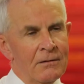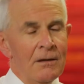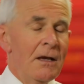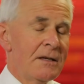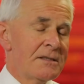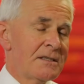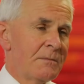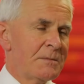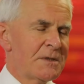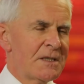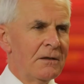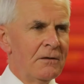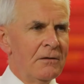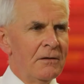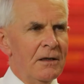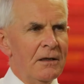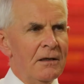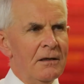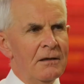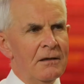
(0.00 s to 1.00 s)
Yes,
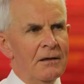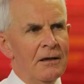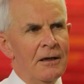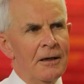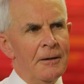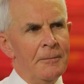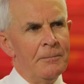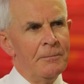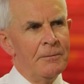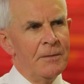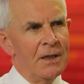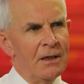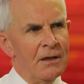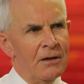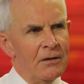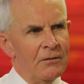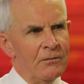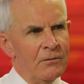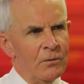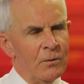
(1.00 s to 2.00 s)
absolutely. You
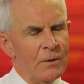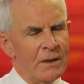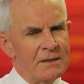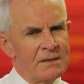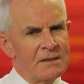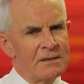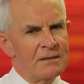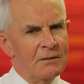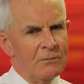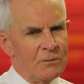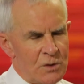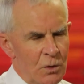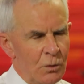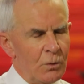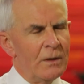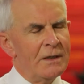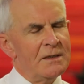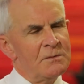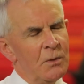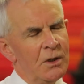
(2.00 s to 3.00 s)
know, it was
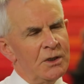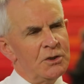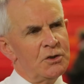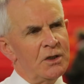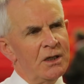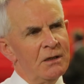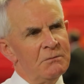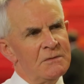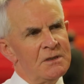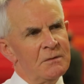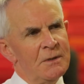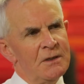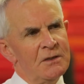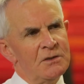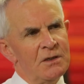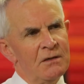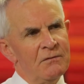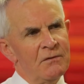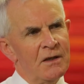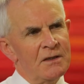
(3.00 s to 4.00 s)
always my dream to be the
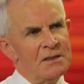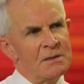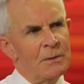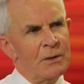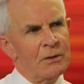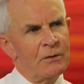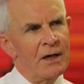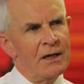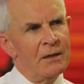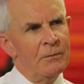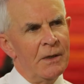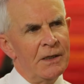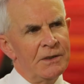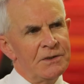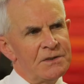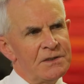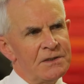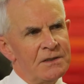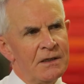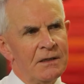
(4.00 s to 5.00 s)
chief constable of Greater
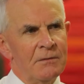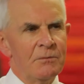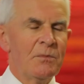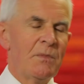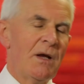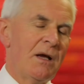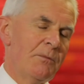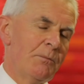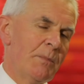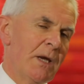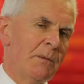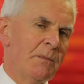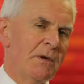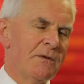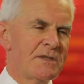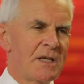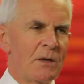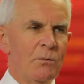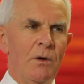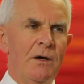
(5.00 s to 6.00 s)
Manchester. People
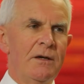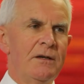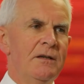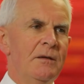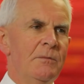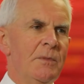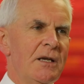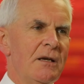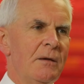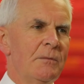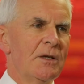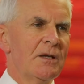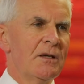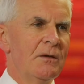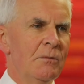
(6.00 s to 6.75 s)
have said, why don't you become the